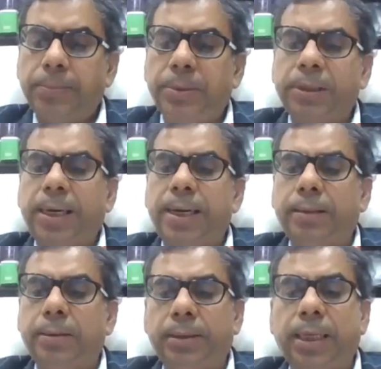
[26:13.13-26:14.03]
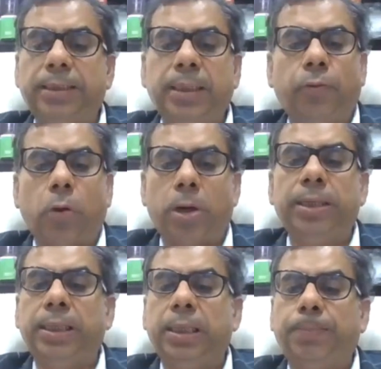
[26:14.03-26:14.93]
it can be said that the
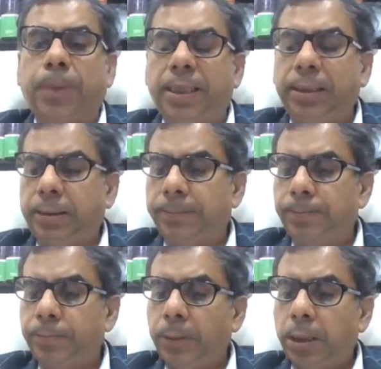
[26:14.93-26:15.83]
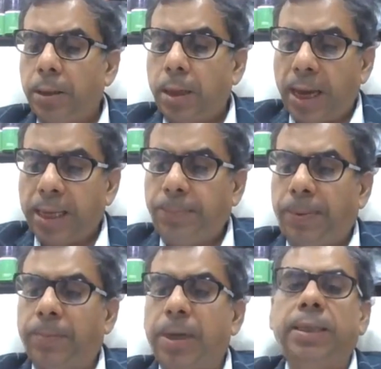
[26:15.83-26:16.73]
foreign enterprise has a
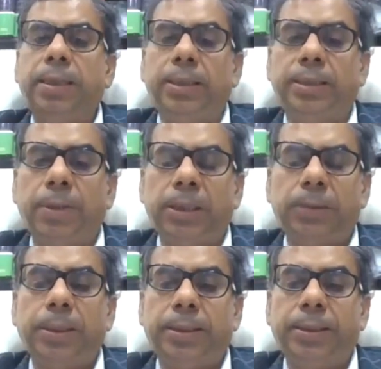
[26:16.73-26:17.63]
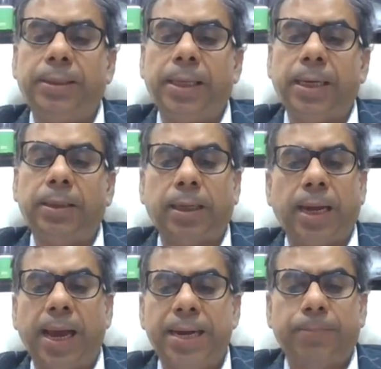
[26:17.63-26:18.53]
permanent establishment in India. The
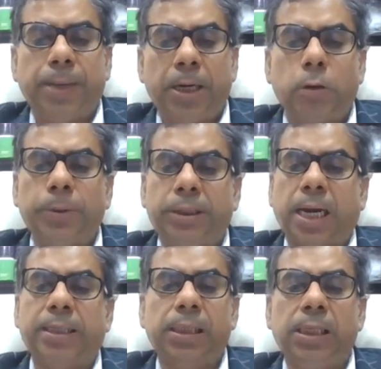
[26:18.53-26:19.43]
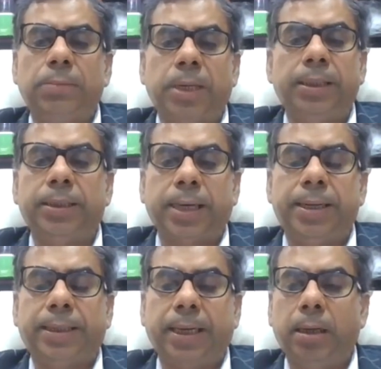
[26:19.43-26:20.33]
client may not be charging him any
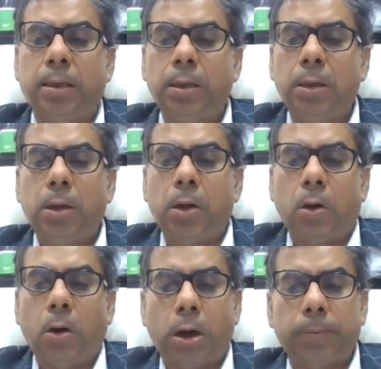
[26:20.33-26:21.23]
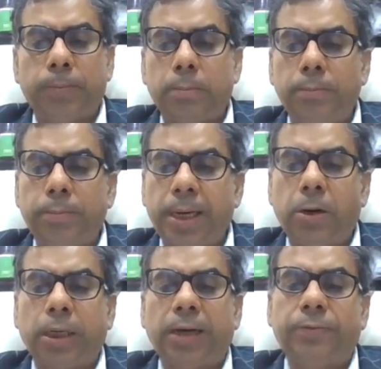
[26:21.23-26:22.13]
rental or may
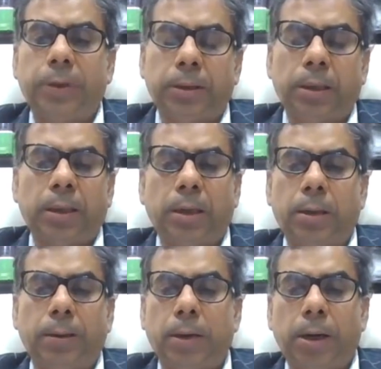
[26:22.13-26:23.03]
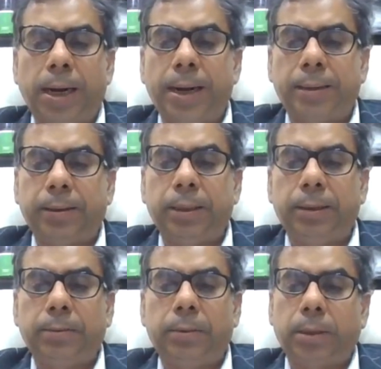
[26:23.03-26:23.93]
not have,
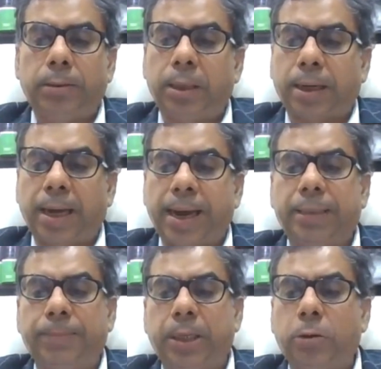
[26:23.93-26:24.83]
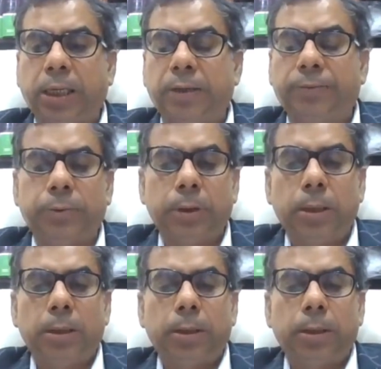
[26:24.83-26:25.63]
the client may not have